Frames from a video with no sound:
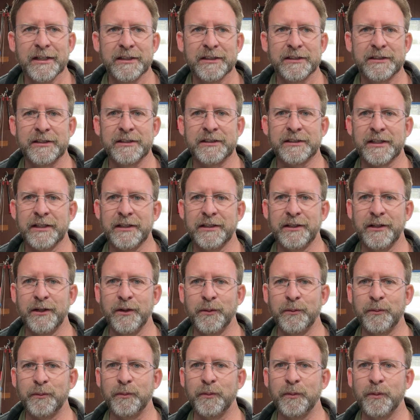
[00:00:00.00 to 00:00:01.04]
She said,
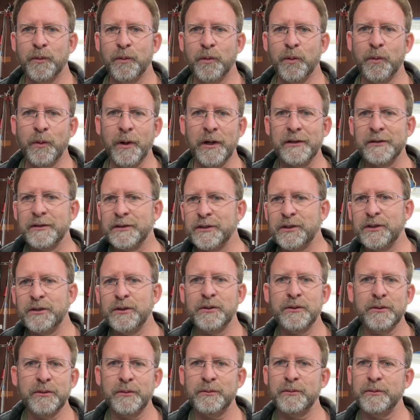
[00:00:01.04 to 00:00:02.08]
well, why don't
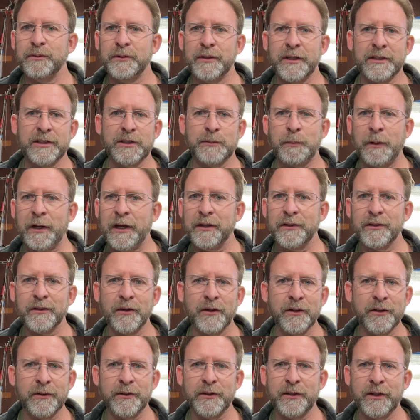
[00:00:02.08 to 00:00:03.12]
you expand
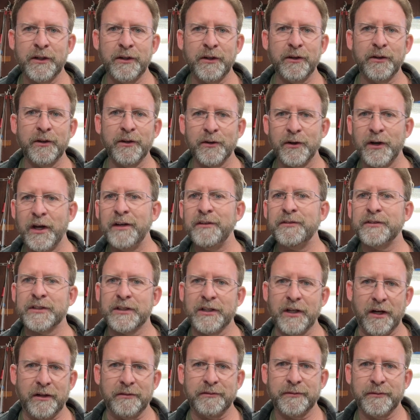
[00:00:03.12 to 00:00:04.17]
on, your knife
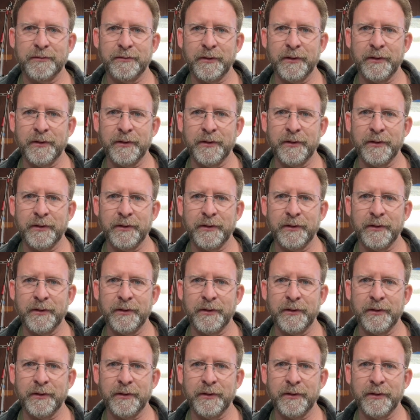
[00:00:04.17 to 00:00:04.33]
stuff?